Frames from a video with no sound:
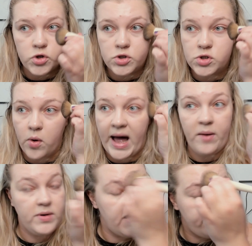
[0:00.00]
So
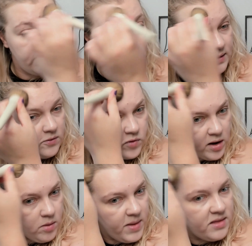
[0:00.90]
I would definitely
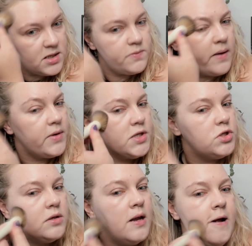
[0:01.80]
recommend this
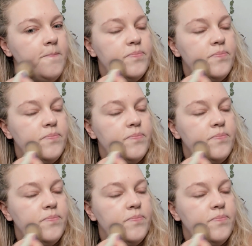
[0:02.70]
foundation.